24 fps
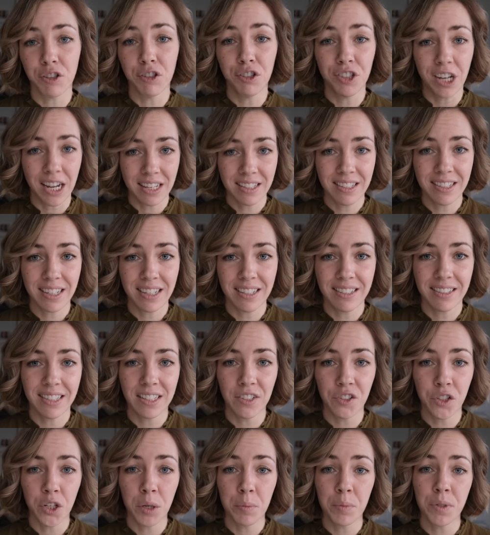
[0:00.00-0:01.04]
justice in
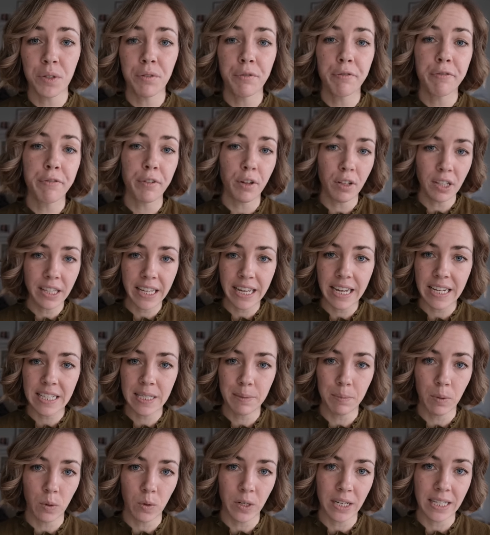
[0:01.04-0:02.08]
terms of fully
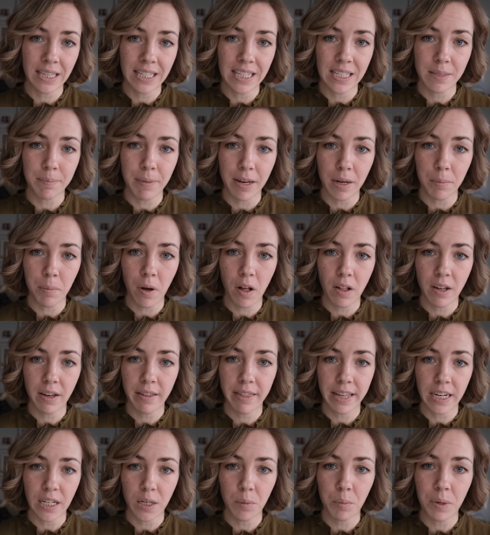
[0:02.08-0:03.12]
exploring these metabolic
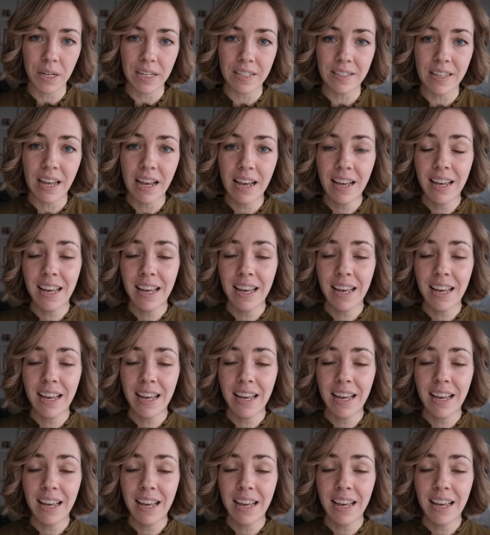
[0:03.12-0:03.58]
therapies